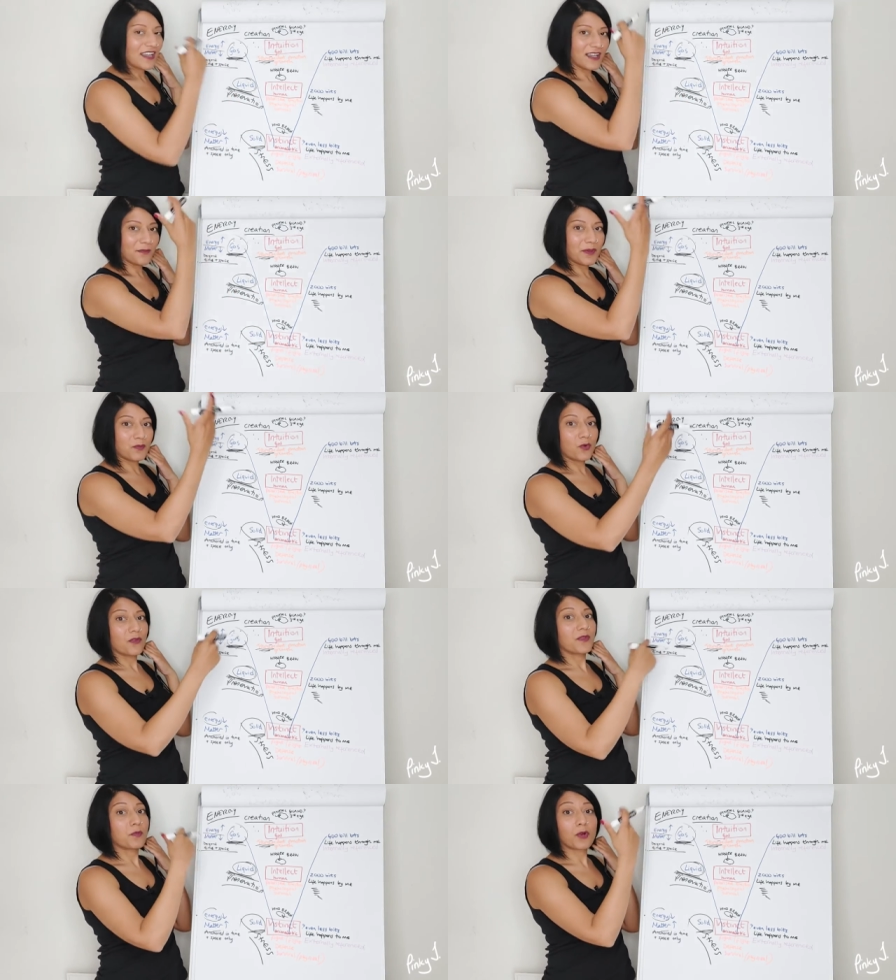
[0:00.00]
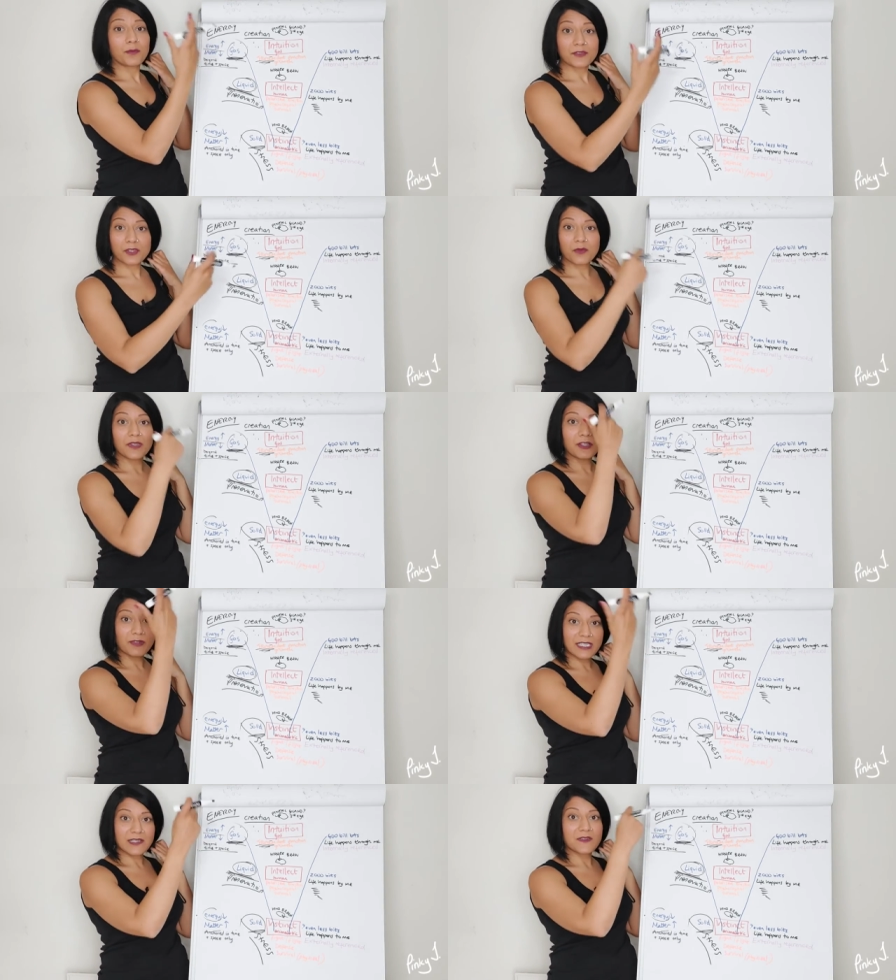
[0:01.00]
uh, a bit more of the problem solving,
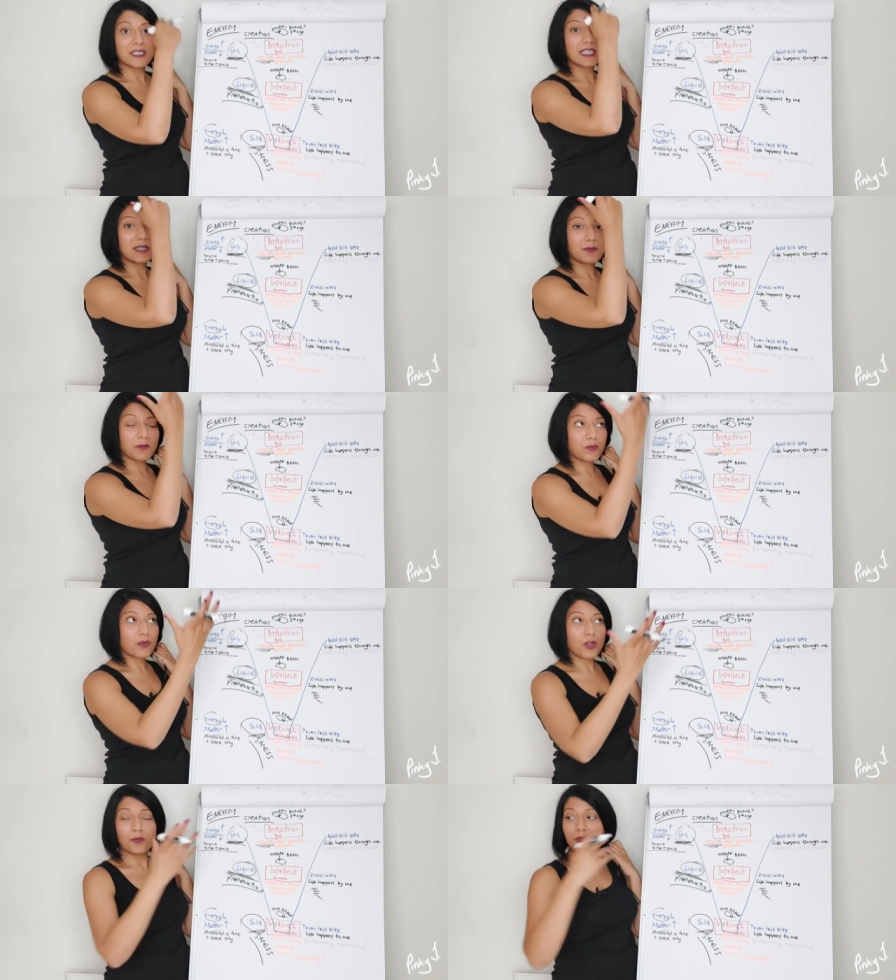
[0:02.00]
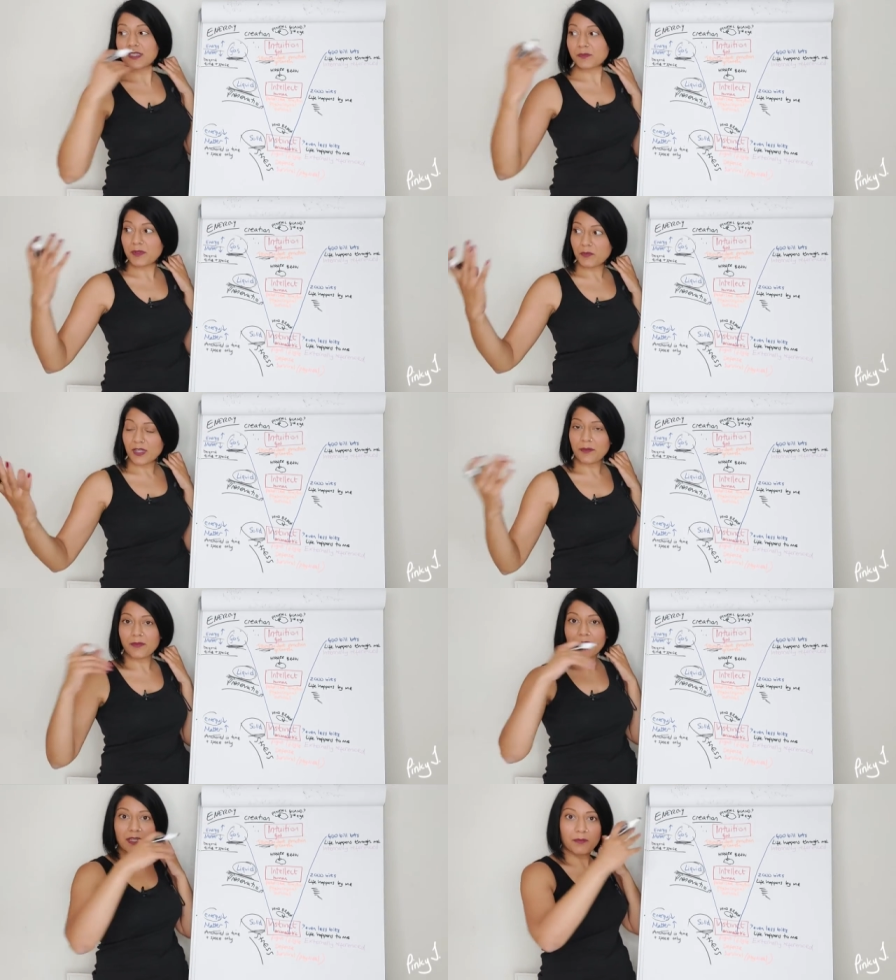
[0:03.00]
creativity, a bit more openness, a bit more
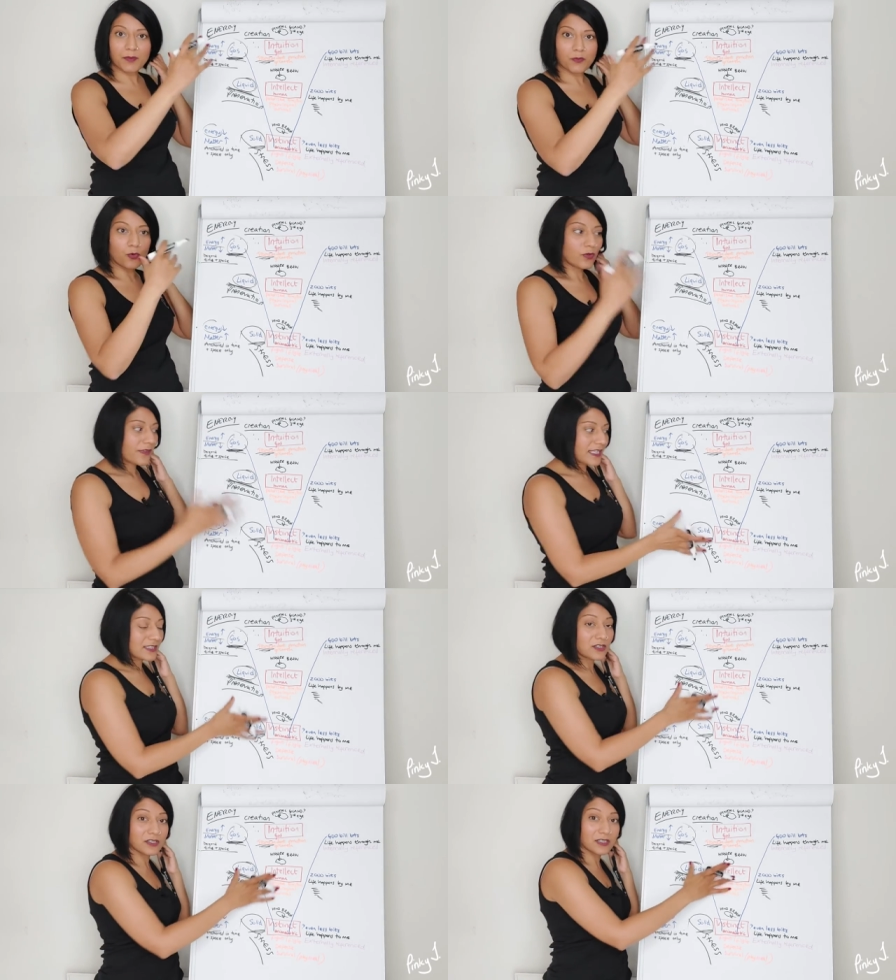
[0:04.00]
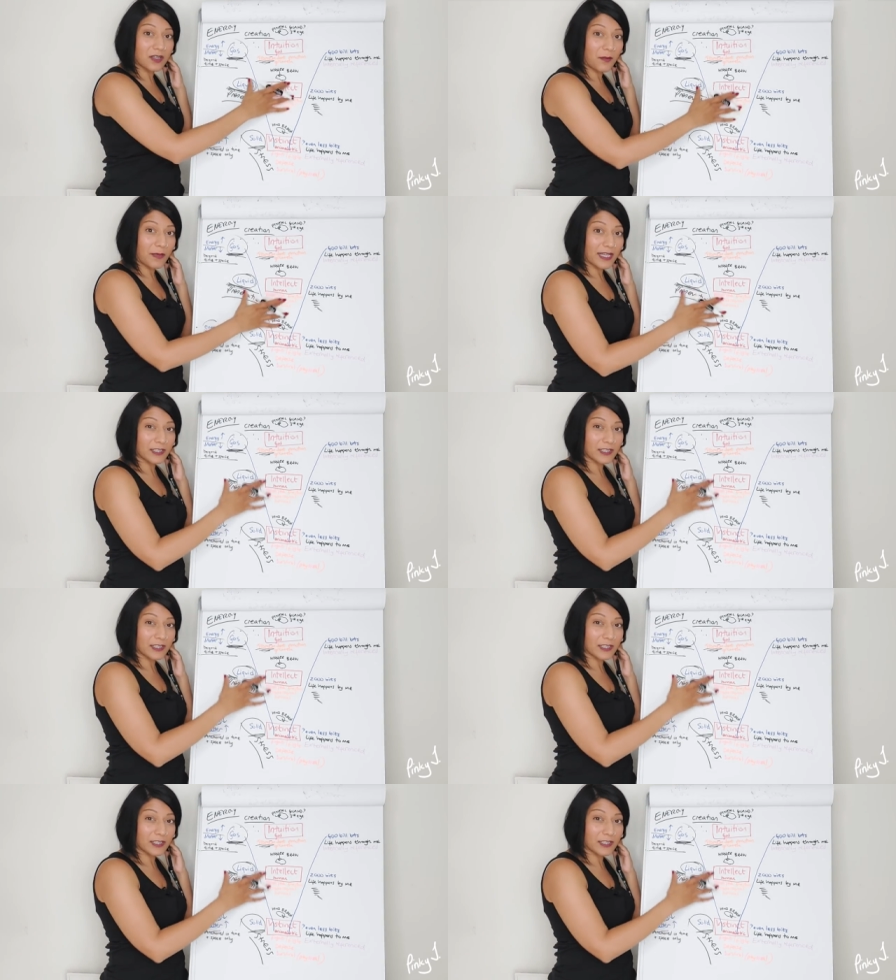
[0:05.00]
empathy, but all of that starts to come back